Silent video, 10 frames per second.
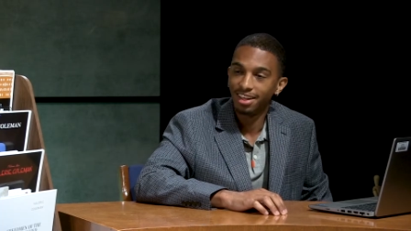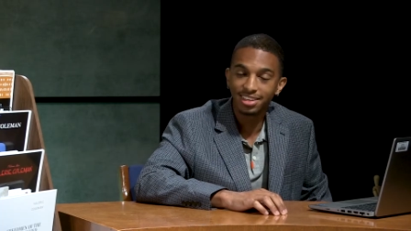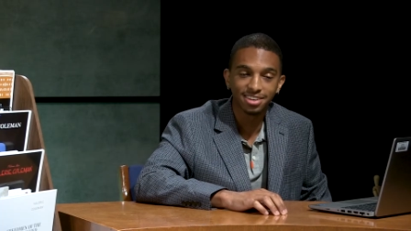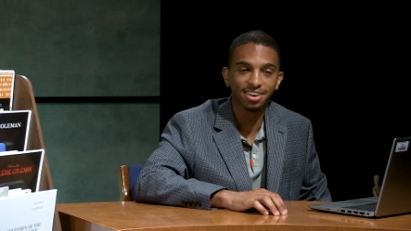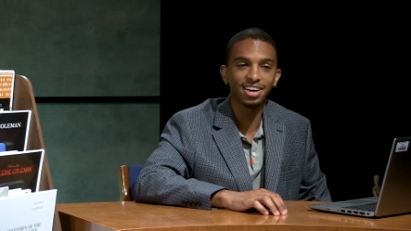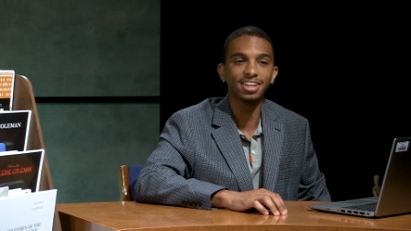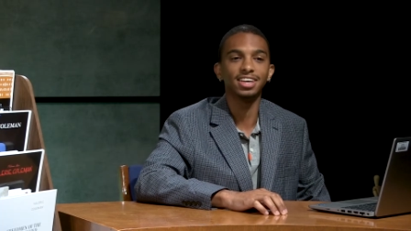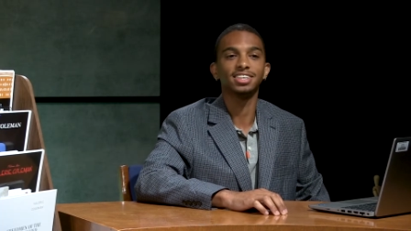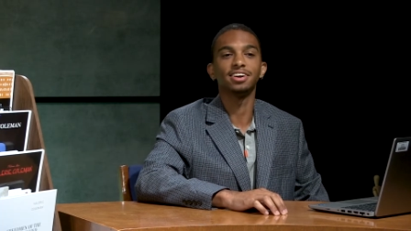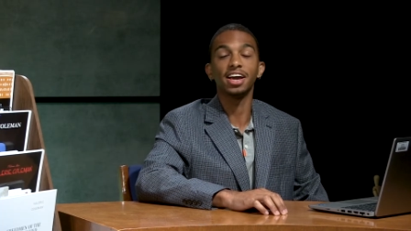that's great.
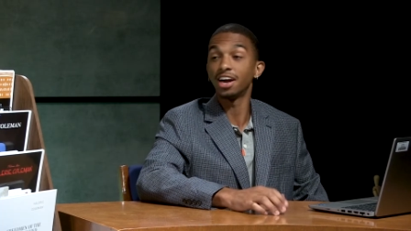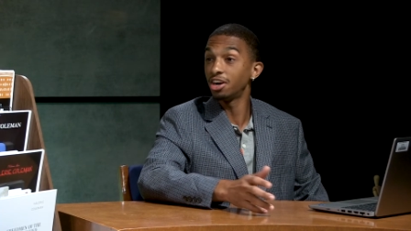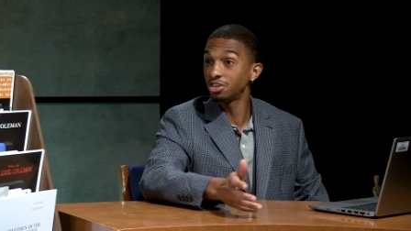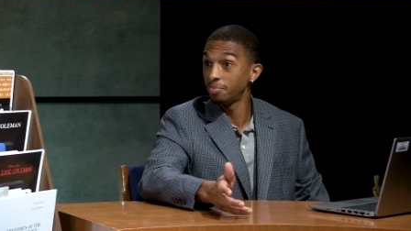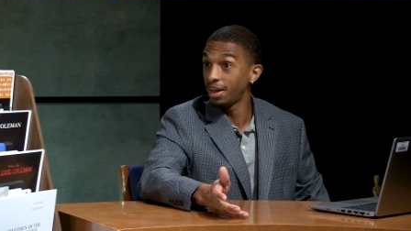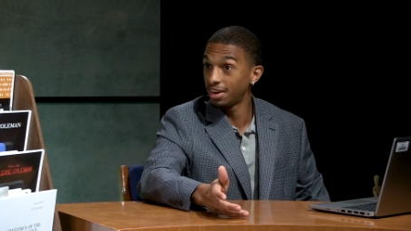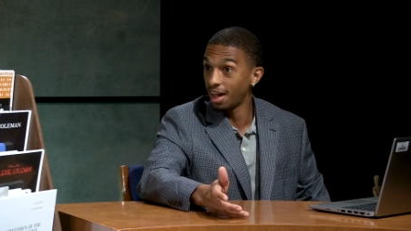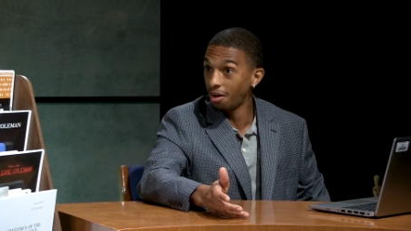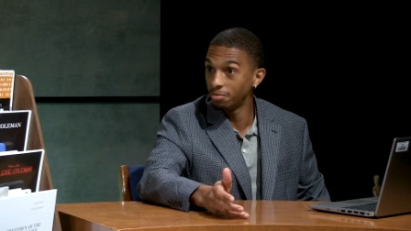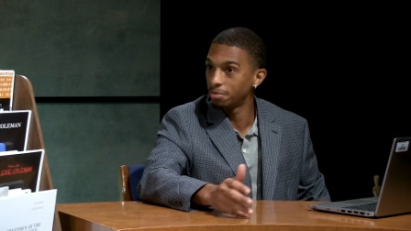That's great. And I heard you're making an
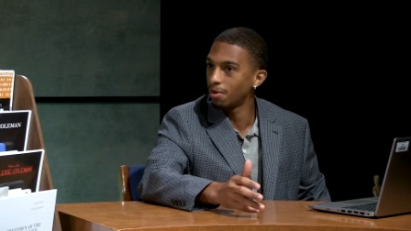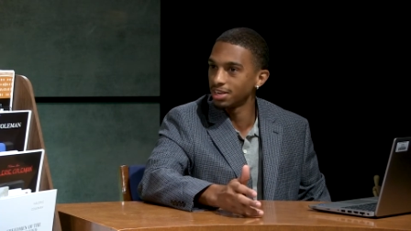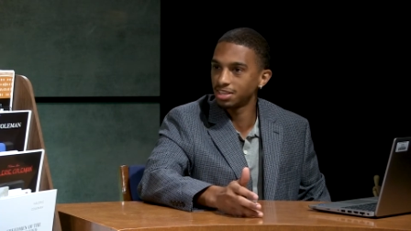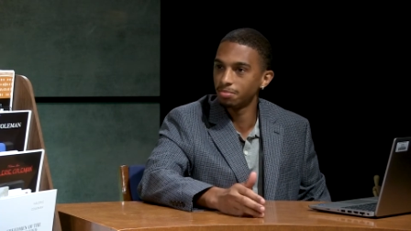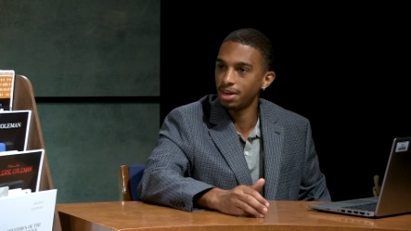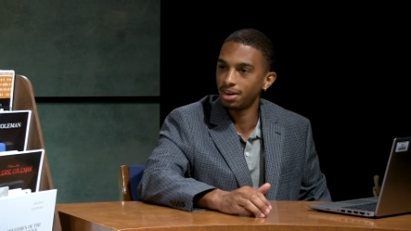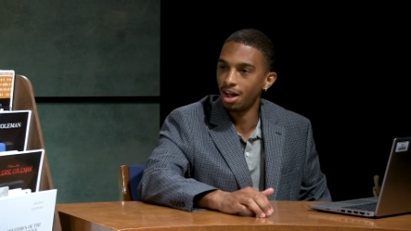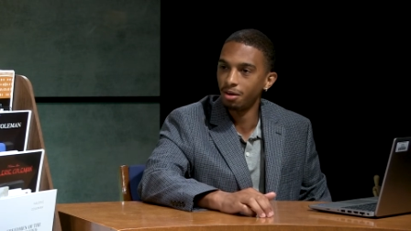album. The process of making an